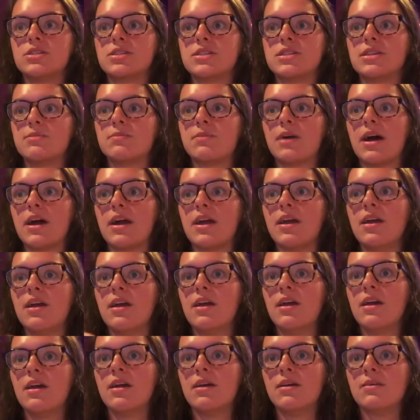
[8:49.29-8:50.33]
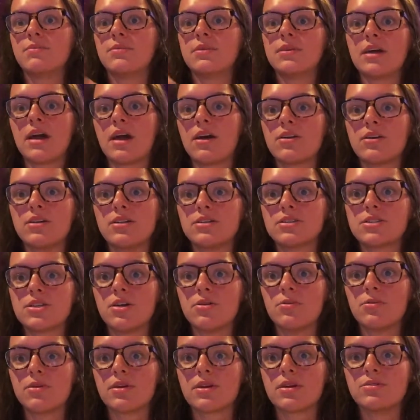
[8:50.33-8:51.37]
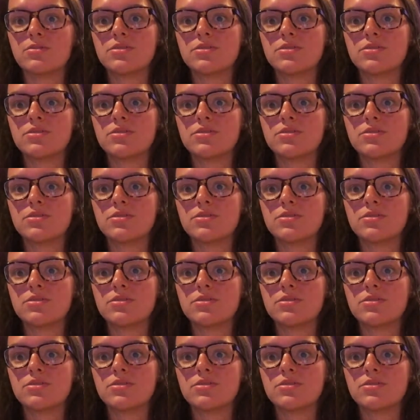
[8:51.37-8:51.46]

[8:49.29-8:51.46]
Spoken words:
did my calculus homework.